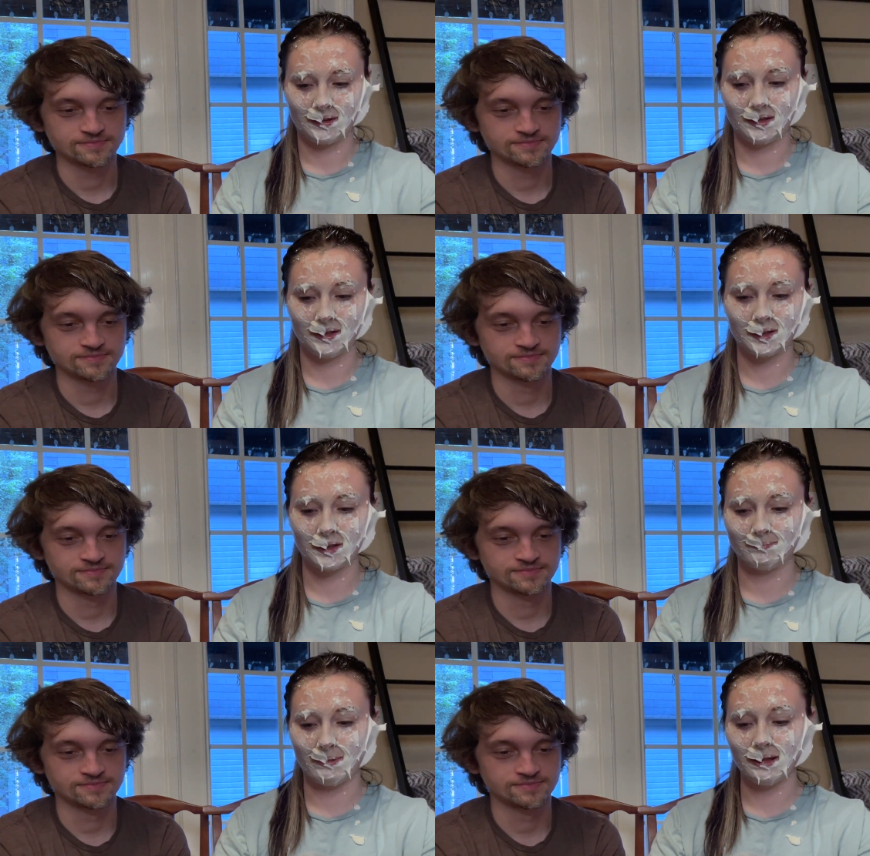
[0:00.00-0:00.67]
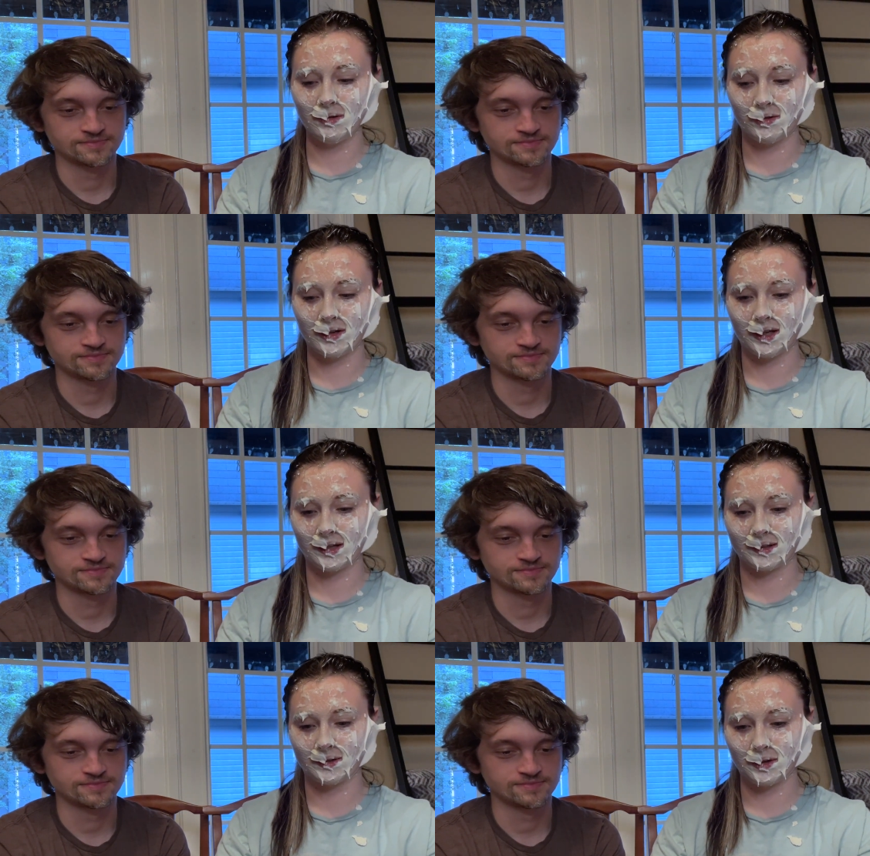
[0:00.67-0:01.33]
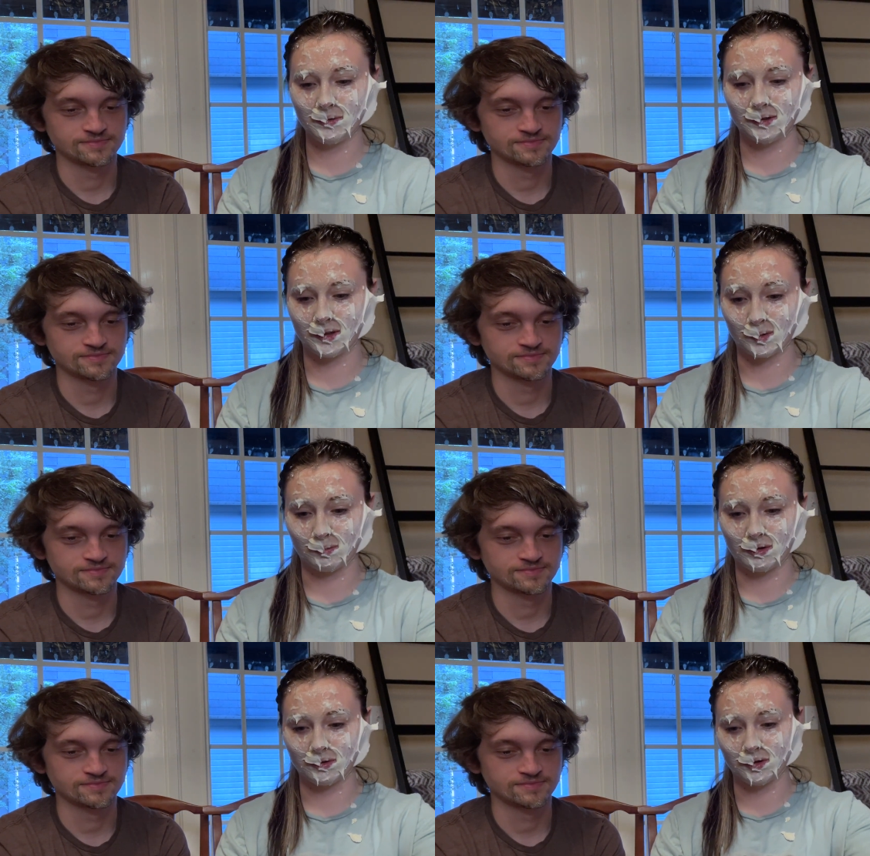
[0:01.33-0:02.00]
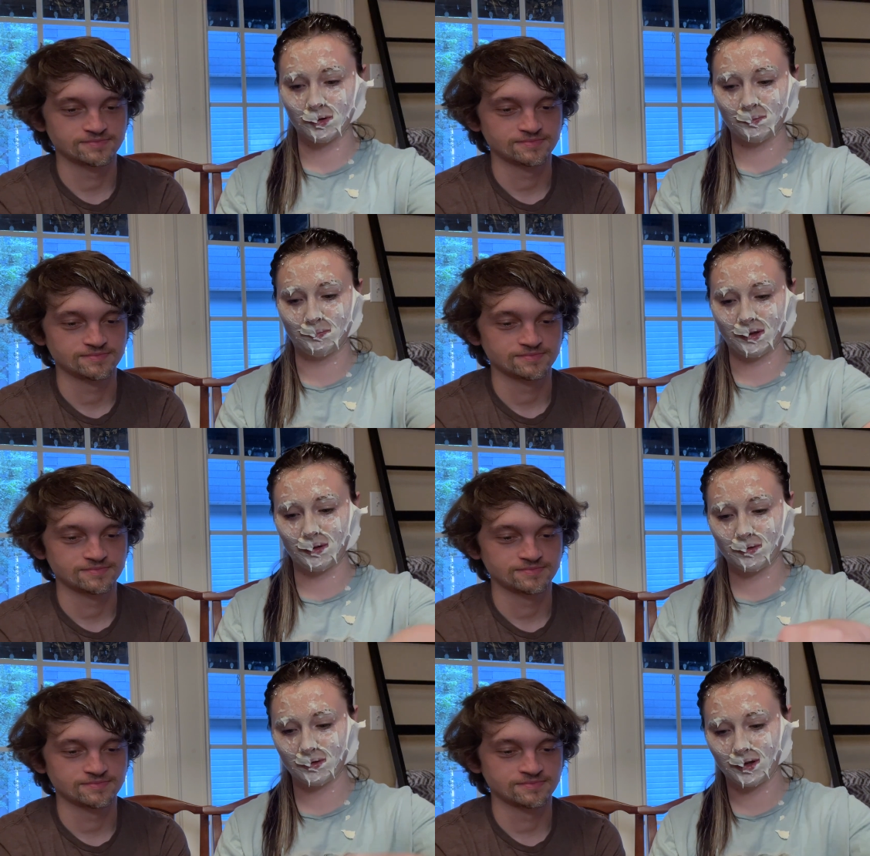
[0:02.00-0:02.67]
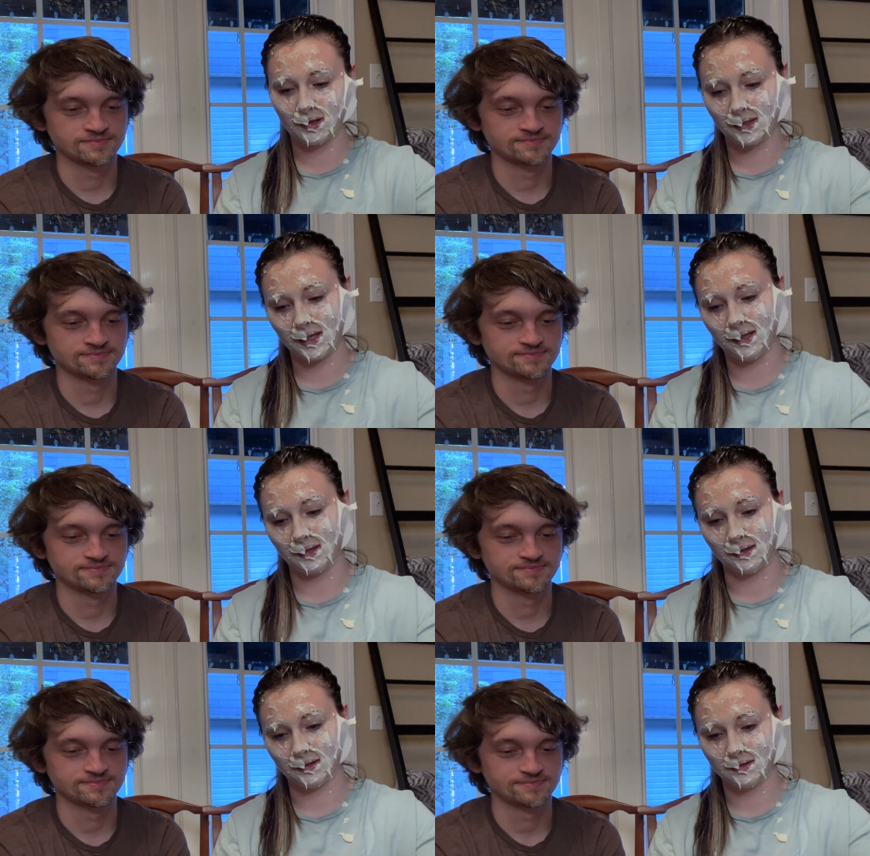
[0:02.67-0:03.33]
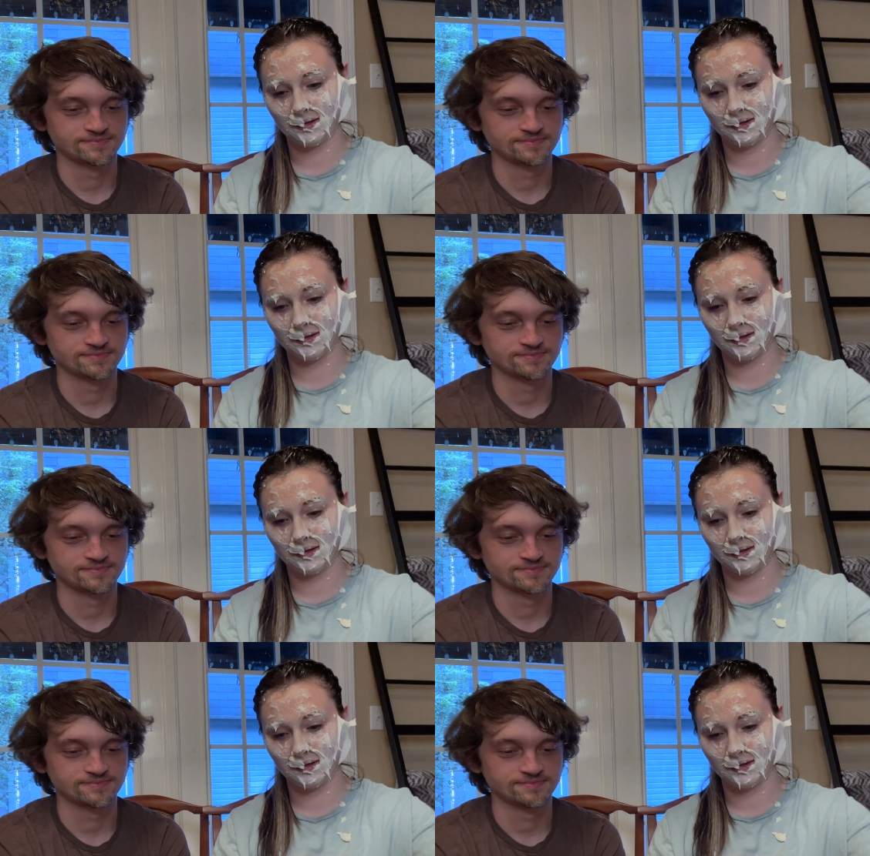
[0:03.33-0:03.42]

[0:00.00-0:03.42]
Speaker 1: It's because my little head can go in this bowl. Your big old head can't.